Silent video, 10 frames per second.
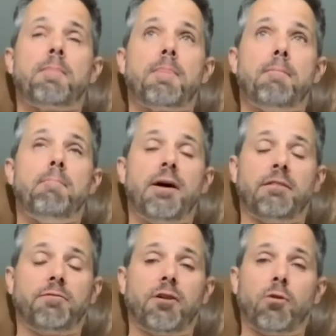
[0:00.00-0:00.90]
the
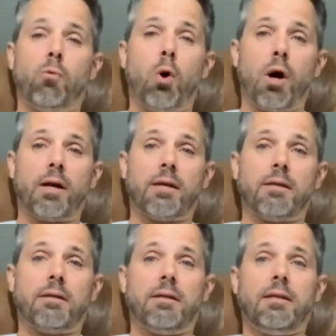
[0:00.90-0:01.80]
benefit of the walk
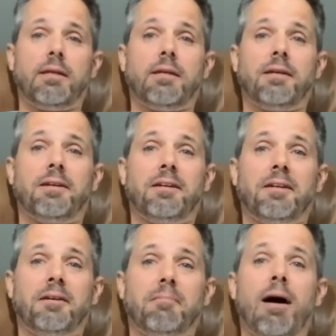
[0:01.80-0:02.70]

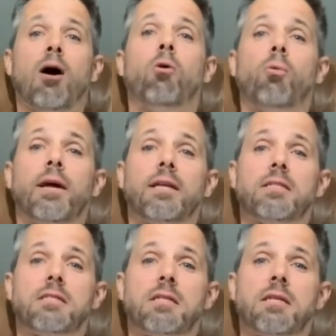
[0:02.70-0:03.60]

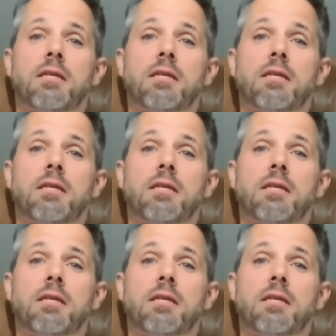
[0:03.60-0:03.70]
outweighs